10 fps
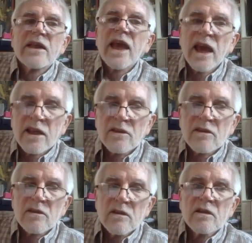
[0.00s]
can't
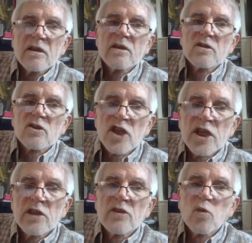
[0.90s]

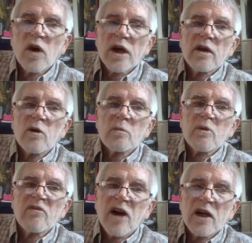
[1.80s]
lead the way or
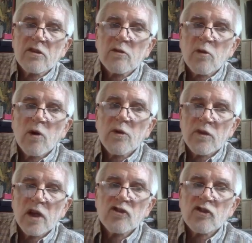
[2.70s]
provide the growth
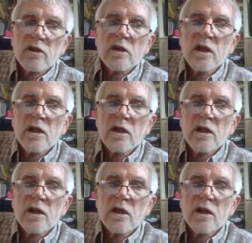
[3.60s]
engine